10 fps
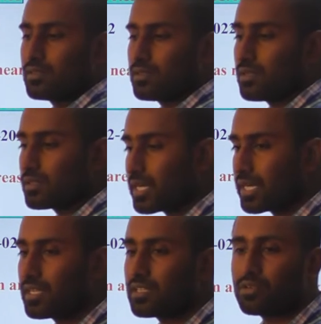uh,
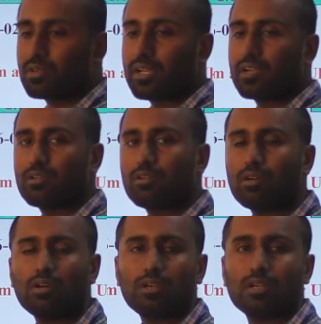threatening Ukraine
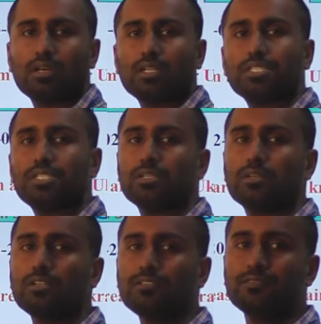or Russia
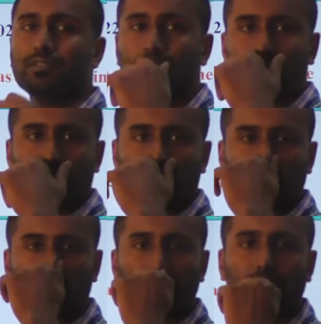of
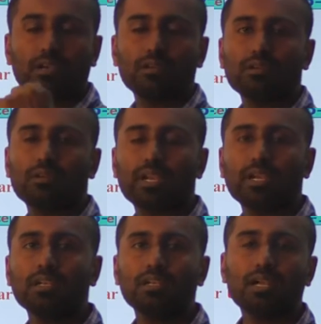moving into
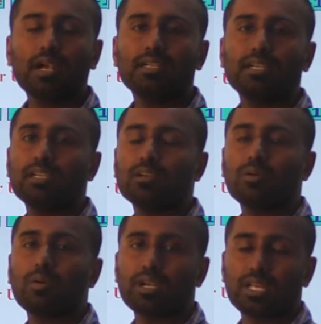Ukraine and taking
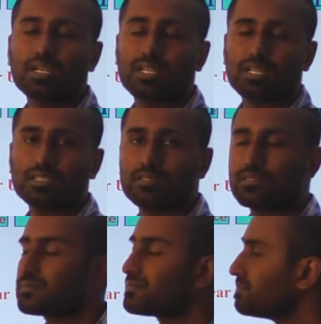over territories.